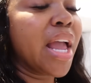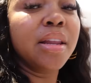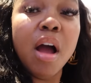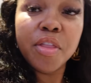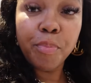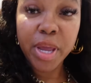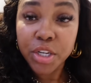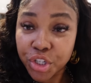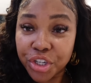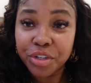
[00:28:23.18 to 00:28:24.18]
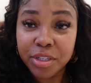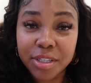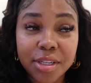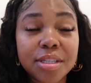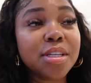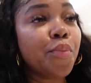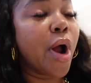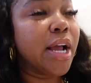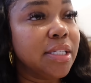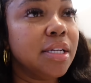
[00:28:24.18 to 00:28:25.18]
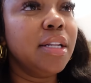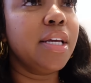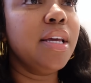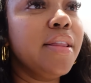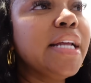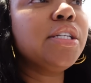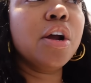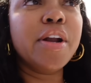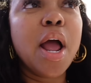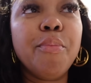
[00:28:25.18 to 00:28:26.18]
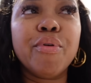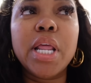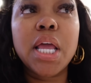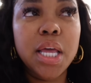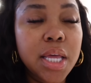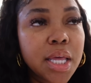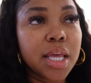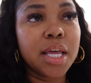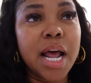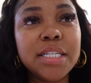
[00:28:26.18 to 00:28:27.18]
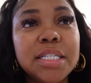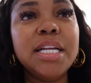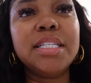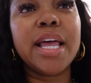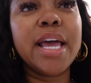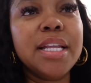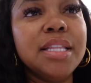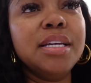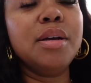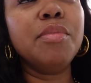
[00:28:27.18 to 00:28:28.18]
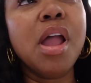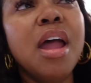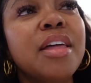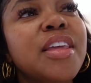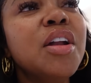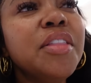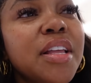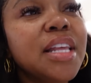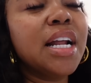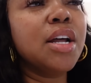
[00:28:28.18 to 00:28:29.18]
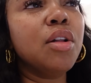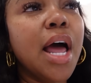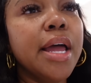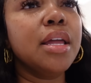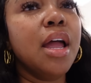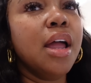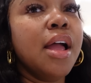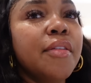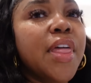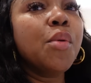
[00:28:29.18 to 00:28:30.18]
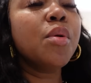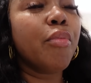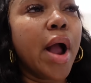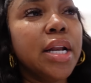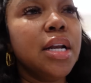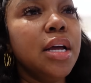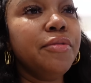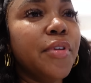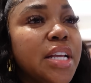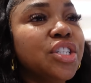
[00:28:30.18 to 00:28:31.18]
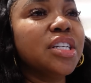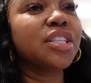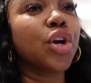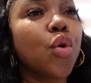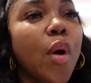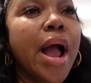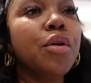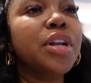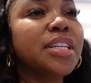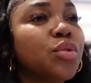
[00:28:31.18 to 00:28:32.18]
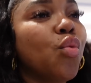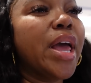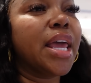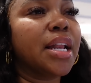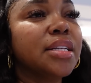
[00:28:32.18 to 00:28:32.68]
And y'all, the pictures, surprisingly, they turned out pretty good. I just need to edit them. The only thing that I don't like, they were bright enough, it's just the ground is wet.